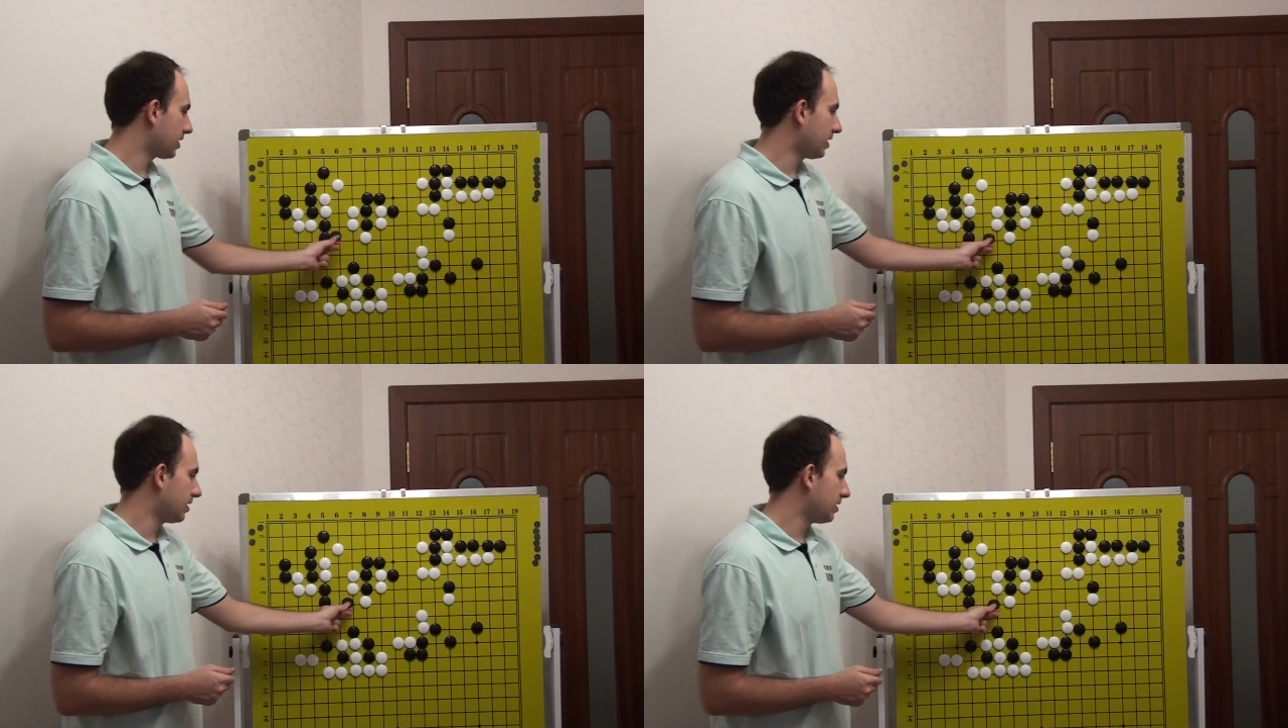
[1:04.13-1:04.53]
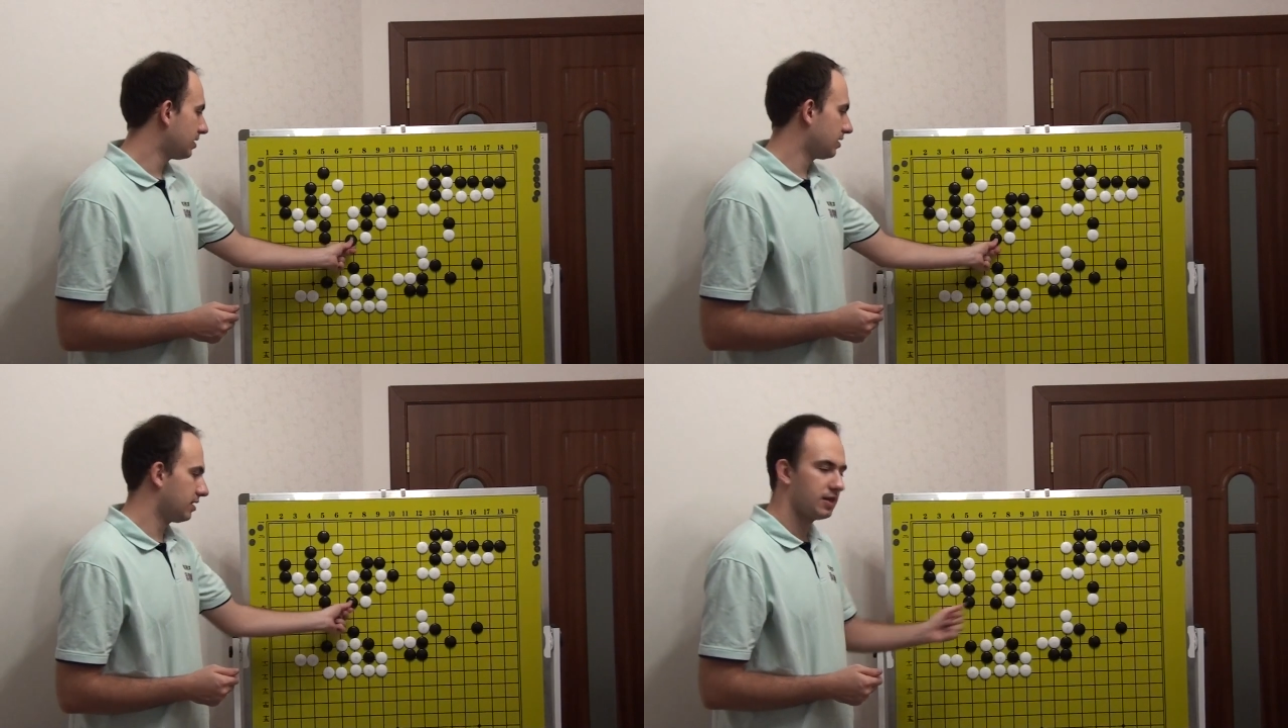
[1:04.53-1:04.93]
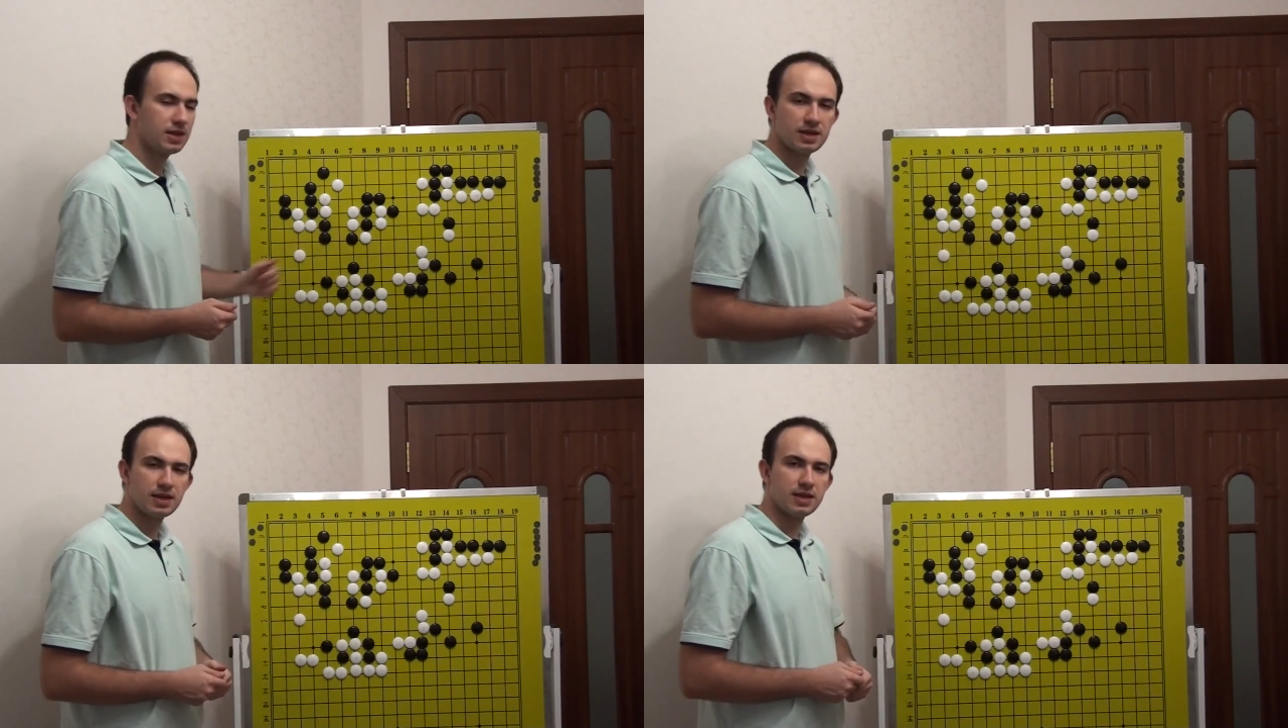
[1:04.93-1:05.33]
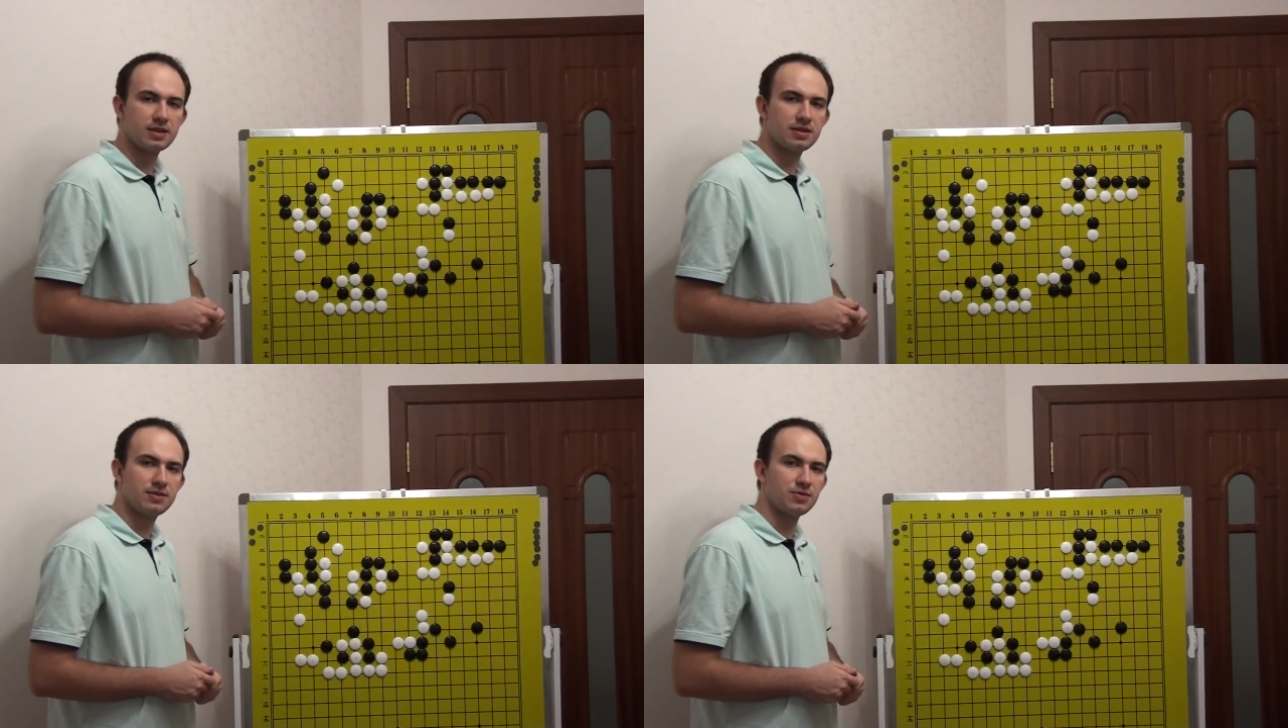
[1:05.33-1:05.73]
can
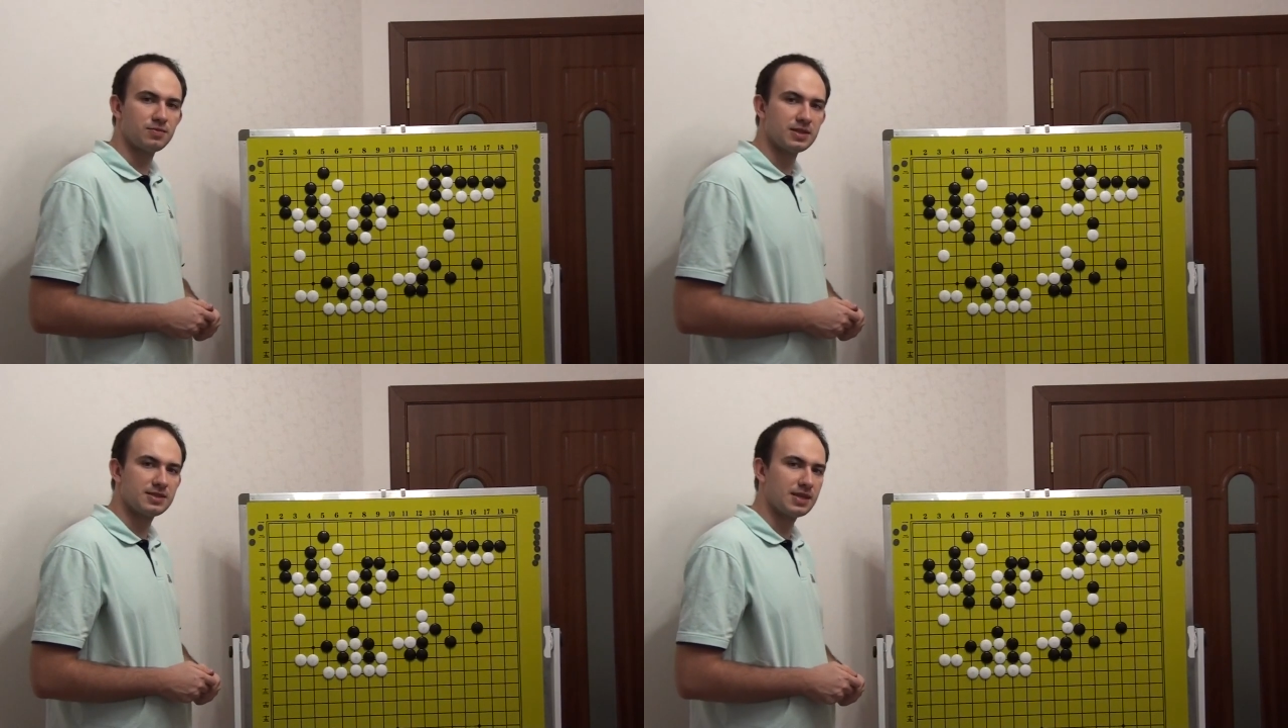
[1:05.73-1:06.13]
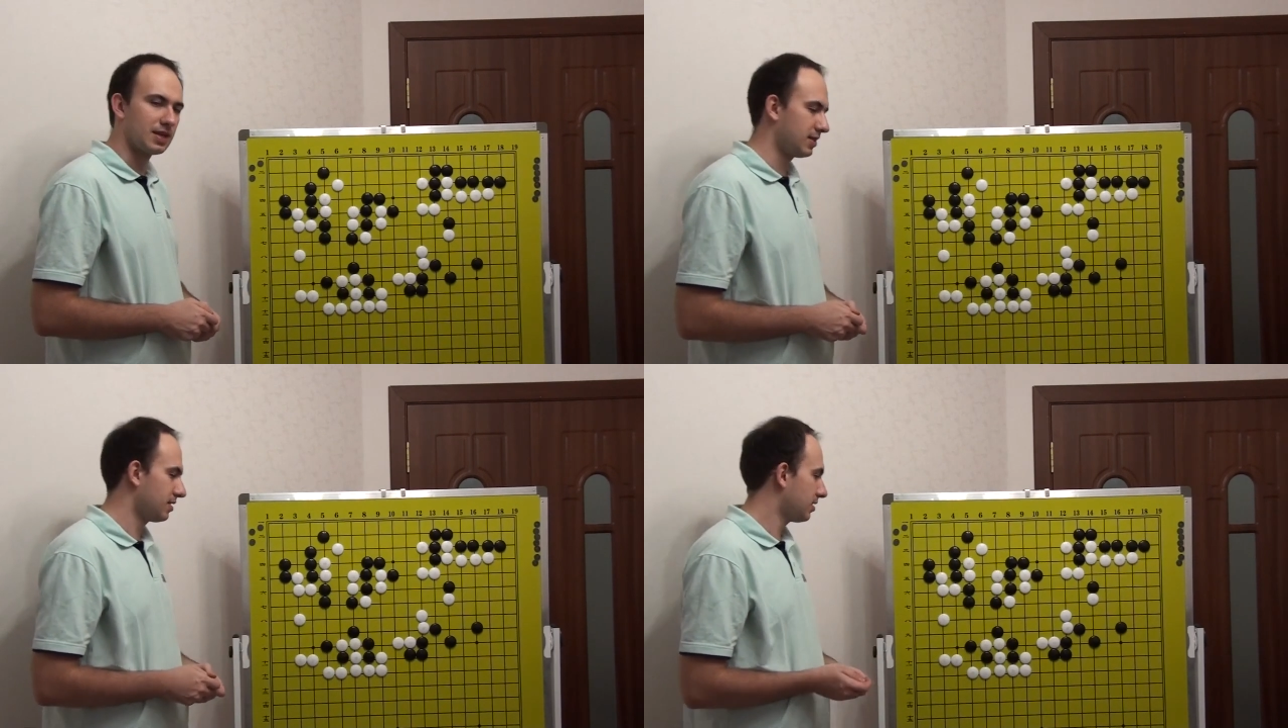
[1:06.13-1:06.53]
cut from this side.